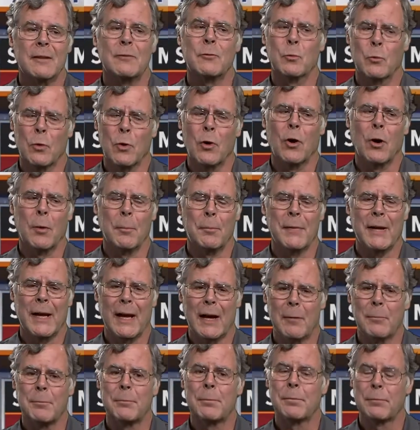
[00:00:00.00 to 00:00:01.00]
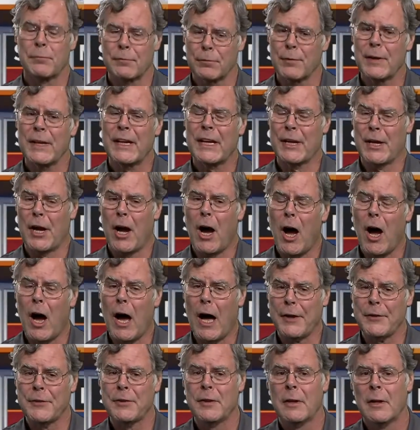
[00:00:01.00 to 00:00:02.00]
Warm, yeah, freaking
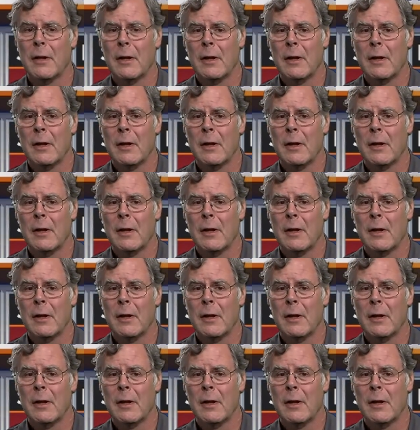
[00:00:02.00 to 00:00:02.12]
hot.